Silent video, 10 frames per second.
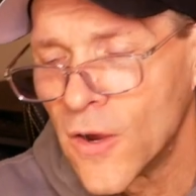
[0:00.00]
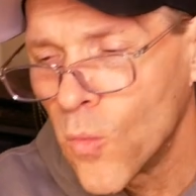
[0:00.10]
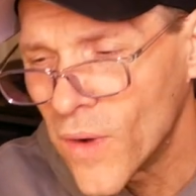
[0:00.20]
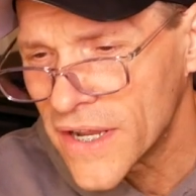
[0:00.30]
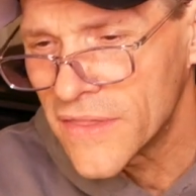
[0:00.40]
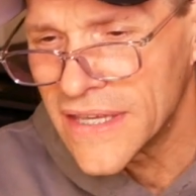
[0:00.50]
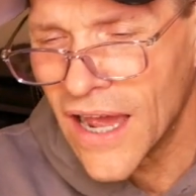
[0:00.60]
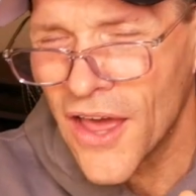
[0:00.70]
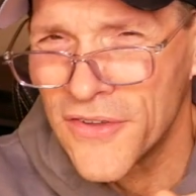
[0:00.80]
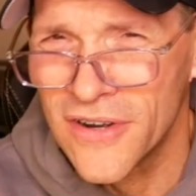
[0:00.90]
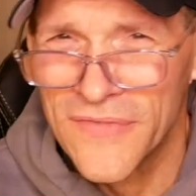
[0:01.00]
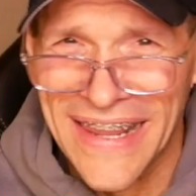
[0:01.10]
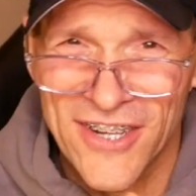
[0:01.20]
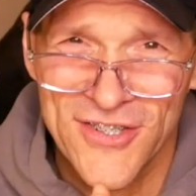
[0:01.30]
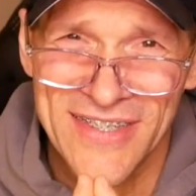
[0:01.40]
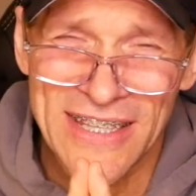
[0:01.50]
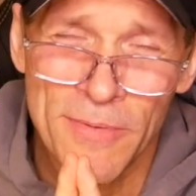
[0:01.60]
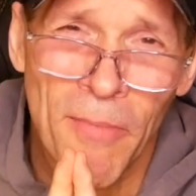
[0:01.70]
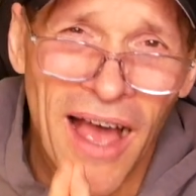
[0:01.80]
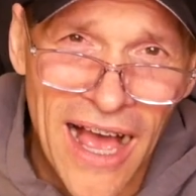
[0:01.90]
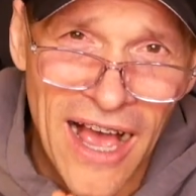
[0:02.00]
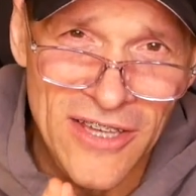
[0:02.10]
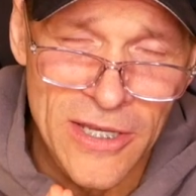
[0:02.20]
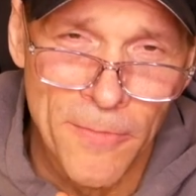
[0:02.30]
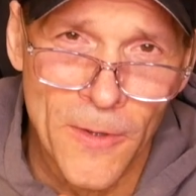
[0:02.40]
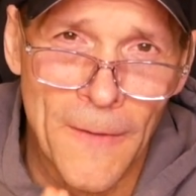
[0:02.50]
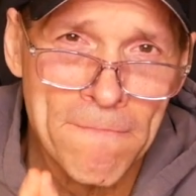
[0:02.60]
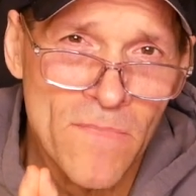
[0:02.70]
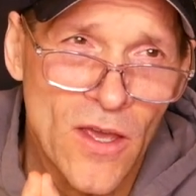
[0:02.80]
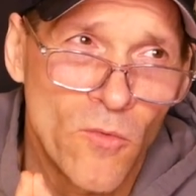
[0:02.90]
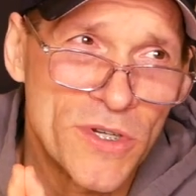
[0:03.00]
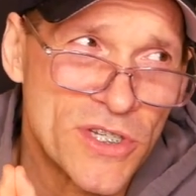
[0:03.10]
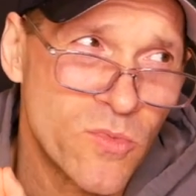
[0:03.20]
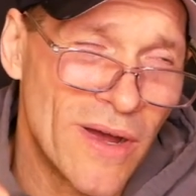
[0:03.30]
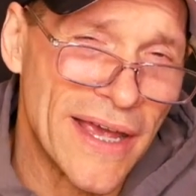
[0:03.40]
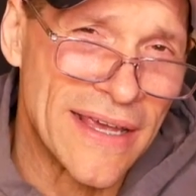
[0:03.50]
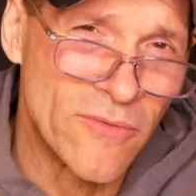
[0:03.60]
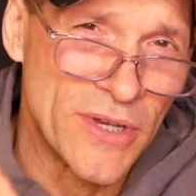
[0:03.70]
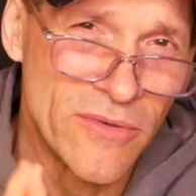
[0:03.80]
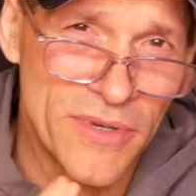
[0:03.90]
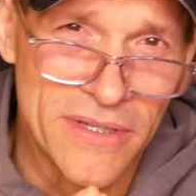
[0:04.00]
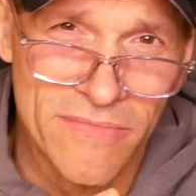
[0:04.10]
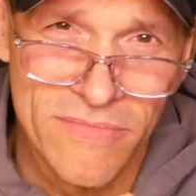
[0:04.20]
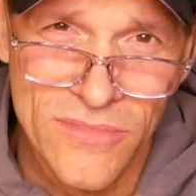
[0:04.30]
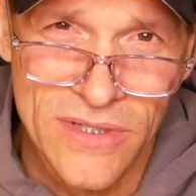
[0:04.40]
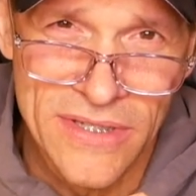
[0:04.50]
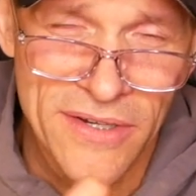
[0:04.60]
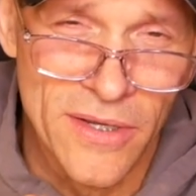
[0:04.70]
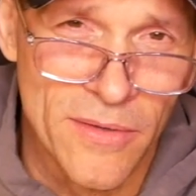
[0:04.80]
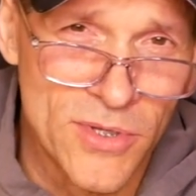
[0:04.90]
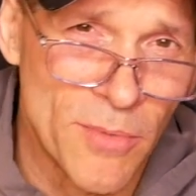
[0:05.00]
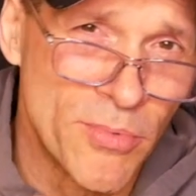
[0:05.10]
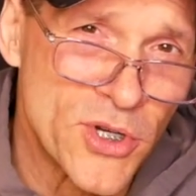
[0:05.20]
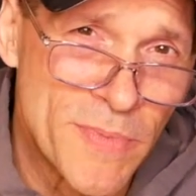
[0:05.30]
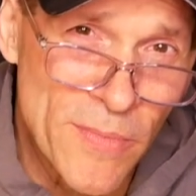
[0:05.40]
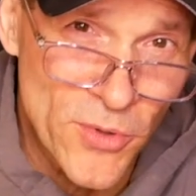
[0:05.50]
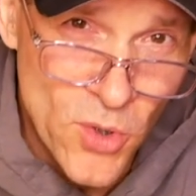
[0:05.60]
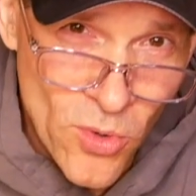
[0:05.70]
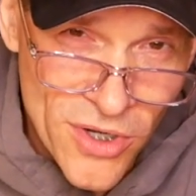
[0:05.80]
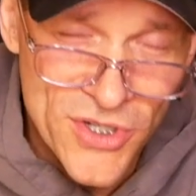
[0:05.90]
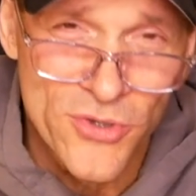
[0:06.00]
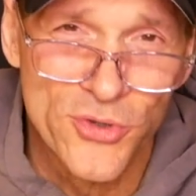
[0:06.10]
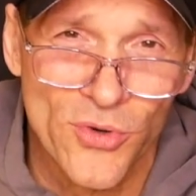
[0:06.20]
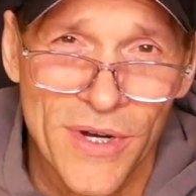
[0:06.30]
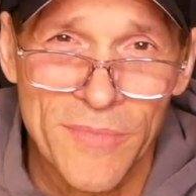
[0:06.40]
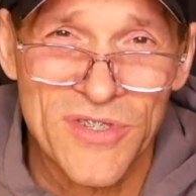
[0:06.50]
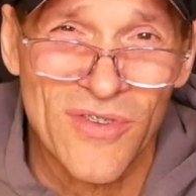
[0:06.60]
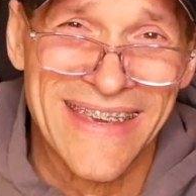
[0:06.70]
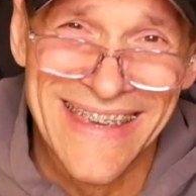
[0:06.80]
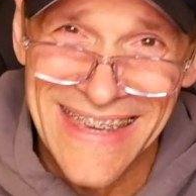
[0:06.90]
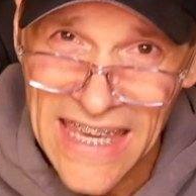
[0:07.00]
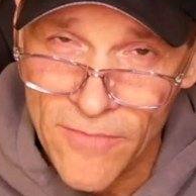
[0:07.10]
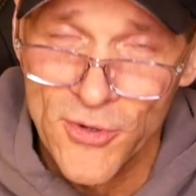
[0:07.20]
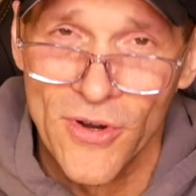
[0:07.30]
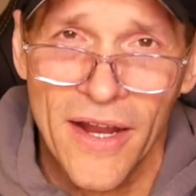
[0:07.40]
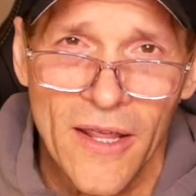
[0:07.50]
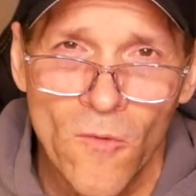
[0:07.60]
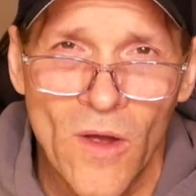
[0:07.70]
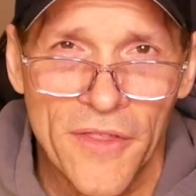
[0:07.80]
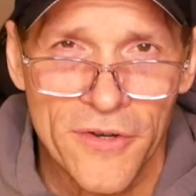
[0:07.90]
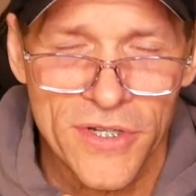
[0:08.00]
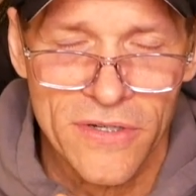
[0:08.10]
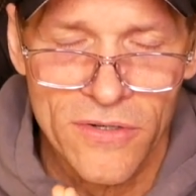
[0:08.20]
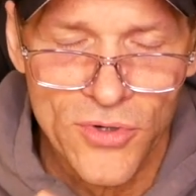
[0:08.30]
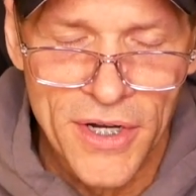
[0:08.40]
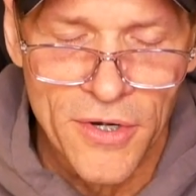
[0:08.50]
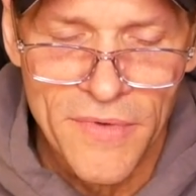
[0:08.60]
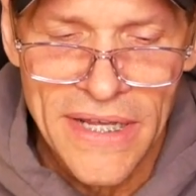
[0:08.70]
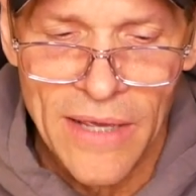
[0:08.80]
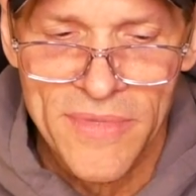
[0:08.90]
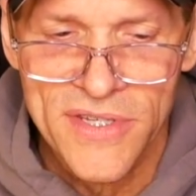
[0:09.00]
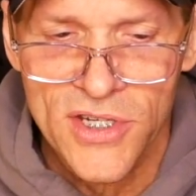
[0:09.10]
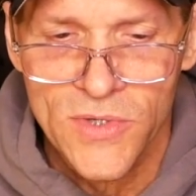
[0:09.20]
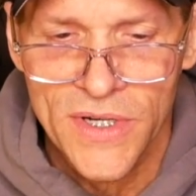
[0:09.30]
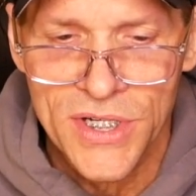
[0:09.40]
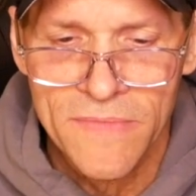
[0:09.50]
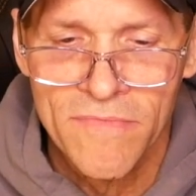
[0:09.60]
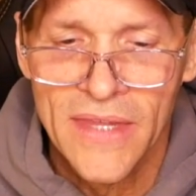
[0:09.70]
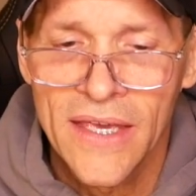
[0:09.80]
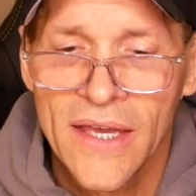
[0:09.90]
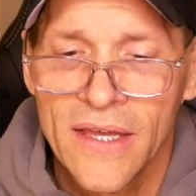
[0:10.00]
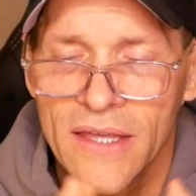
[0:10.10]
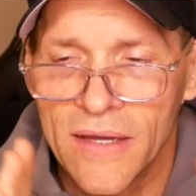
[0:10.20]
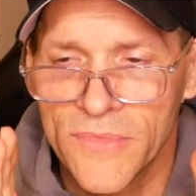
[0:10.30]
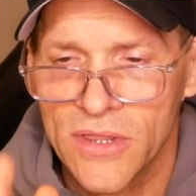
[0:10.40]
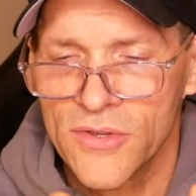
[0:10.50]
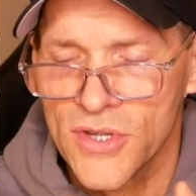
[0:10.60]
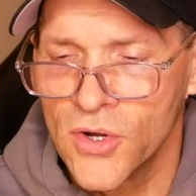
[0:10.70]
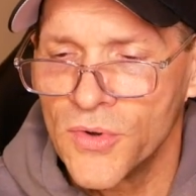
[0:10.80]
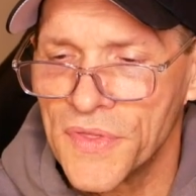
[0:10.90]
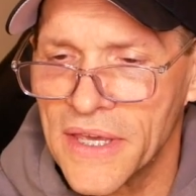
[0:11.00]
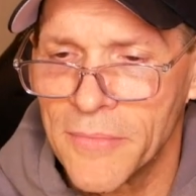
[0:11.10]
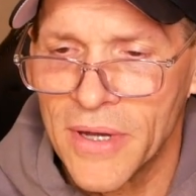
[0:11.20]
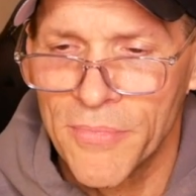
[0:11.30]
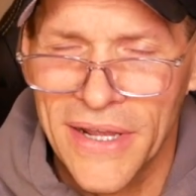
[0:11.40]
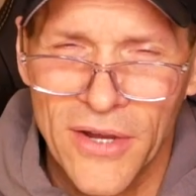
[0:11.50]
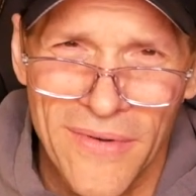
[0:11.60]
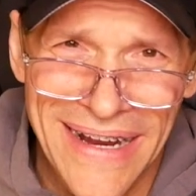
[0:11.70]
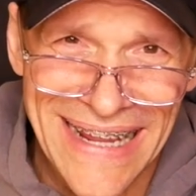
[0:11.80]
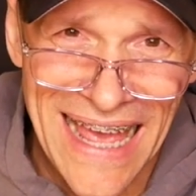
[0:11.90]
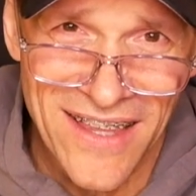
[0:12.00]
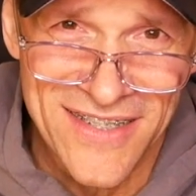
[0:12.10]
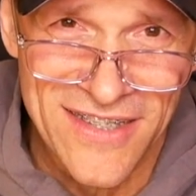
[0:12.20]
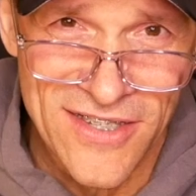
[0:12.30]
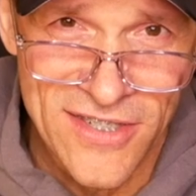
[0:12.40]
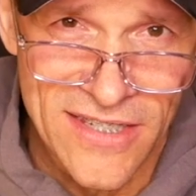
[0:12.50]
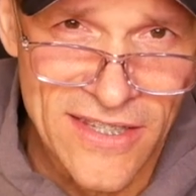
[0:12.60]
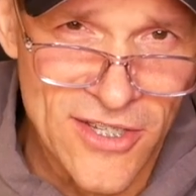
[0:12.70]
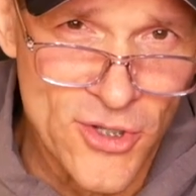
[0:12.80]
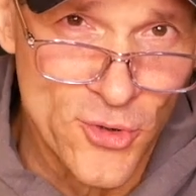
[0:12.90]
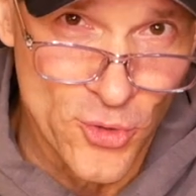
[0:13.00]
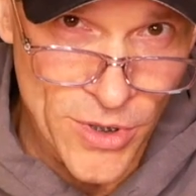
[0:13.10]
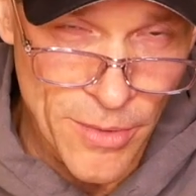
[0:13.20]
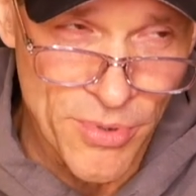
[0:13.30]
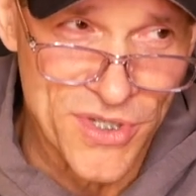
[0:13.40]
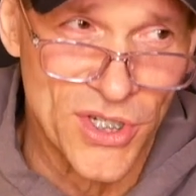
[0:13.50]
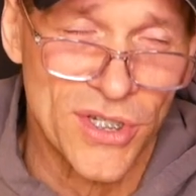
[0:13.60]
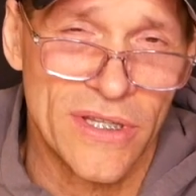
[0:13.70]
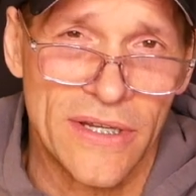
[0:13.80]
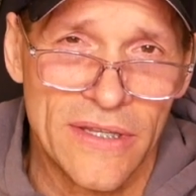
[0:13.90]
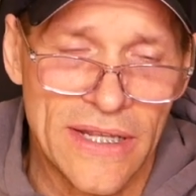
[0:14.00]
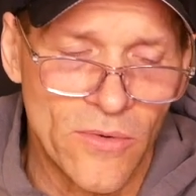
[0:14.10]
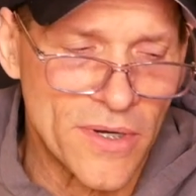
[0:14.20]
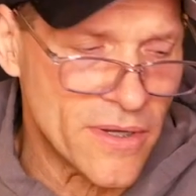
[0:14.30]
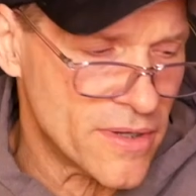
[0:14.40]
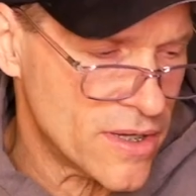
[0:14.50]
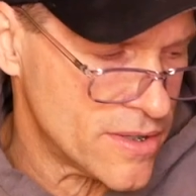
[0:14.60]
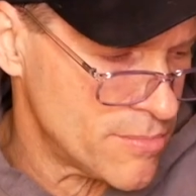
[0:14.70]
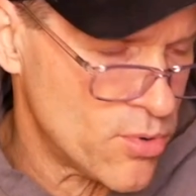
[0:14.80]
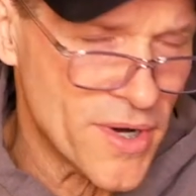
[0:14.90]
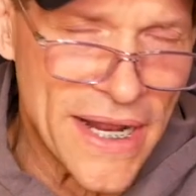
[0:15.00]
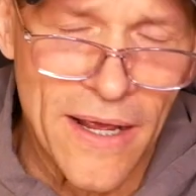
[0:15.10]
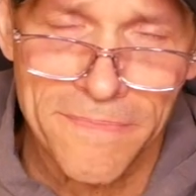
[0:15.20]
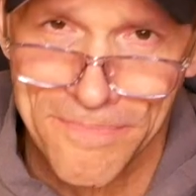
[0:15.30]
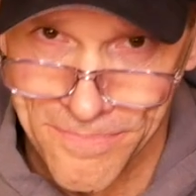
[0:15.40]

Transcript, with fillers: one of the other advantages that's possible, which is why we, we tend to, to push people towards neutral grips so they can keep training while they're trying to rehab this situation. Um, there's a cool thing about brachioradialis in this in this neutral grip position that, that I want to uh, point out